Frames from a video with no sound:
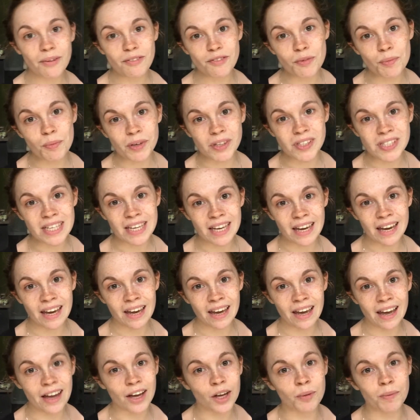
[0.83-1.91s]

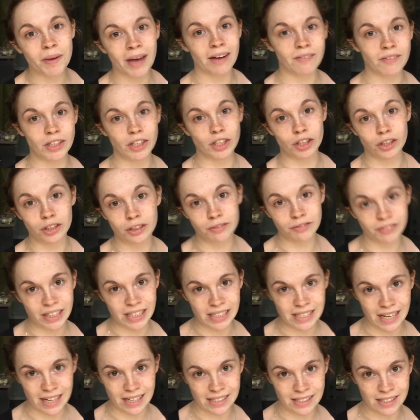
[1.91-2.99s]
everybody, I hope you're having a lovely
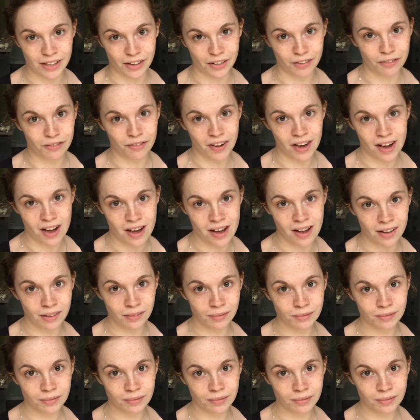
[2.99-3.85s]
day so far.